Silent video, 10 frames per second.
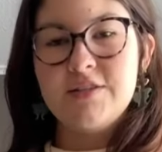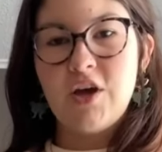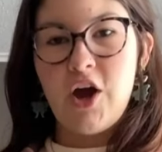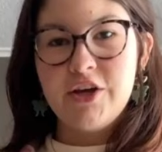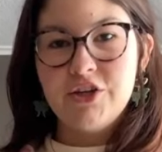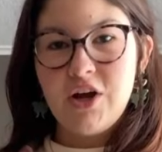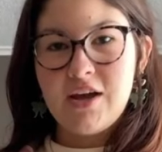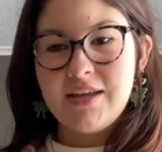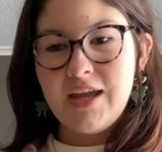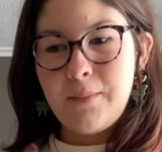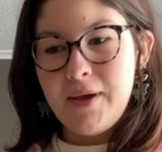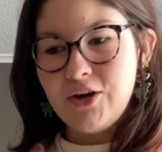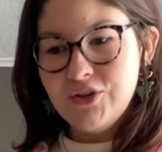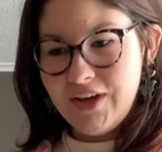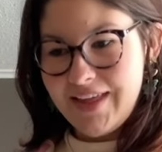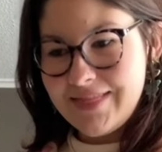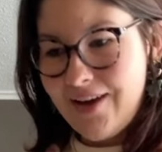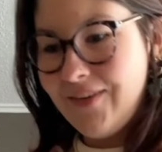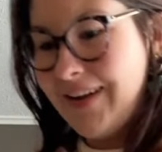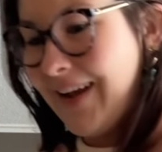Sorry, you're not getting a better look at that right